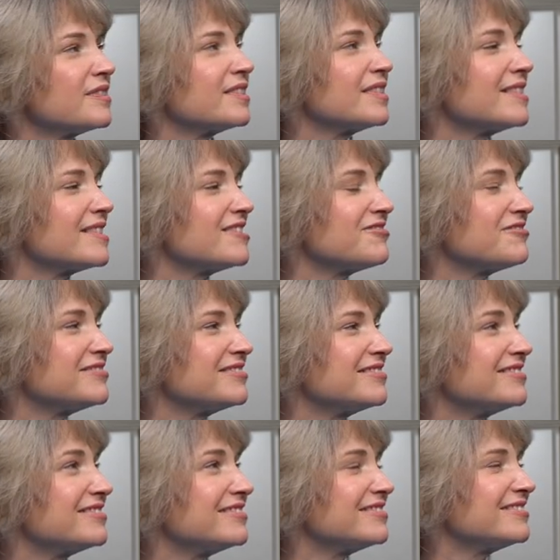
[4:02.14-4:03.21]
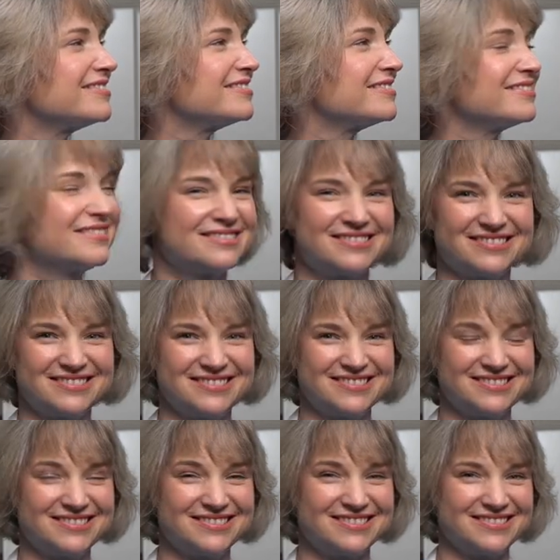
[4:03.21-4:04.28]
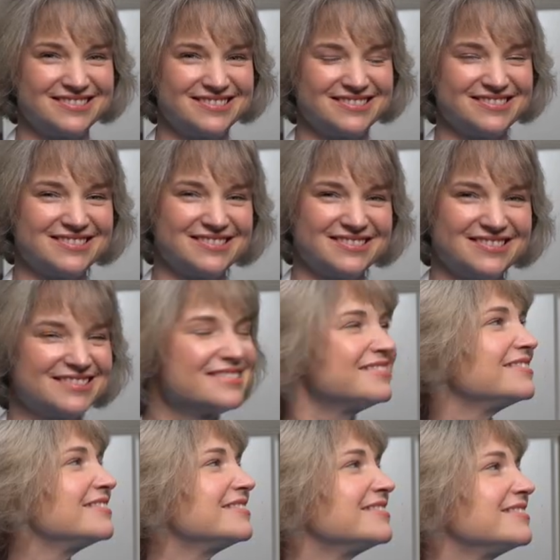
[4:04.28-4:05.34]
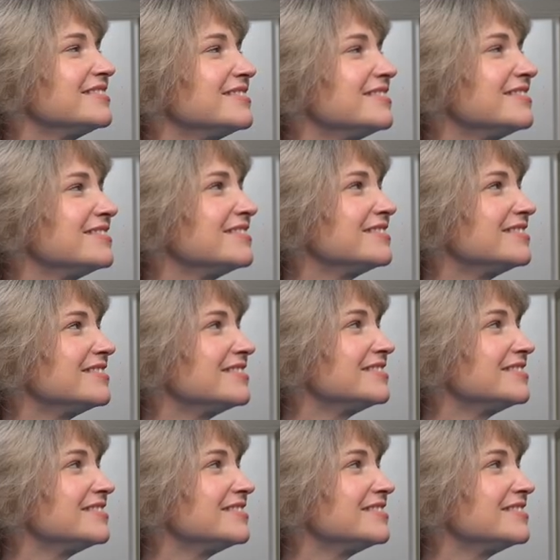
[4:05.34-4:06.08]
This person isn't speaking.